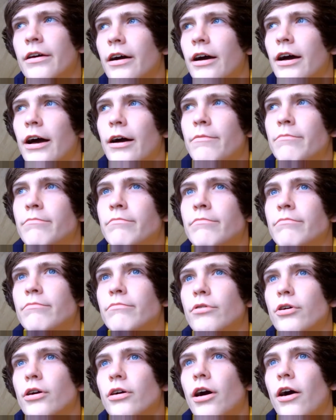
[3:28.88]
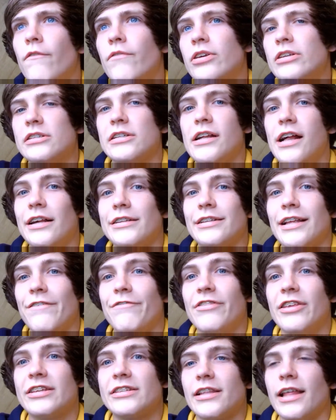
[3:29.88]
Um, but obviously, that's
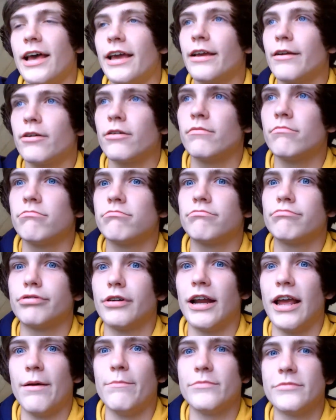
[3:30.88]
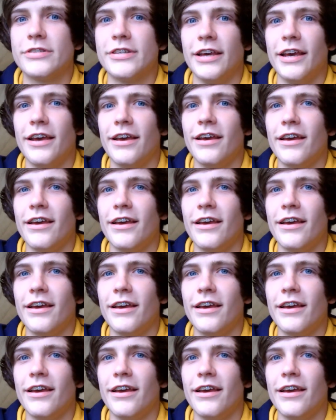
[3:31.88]
left this lake pretty empty.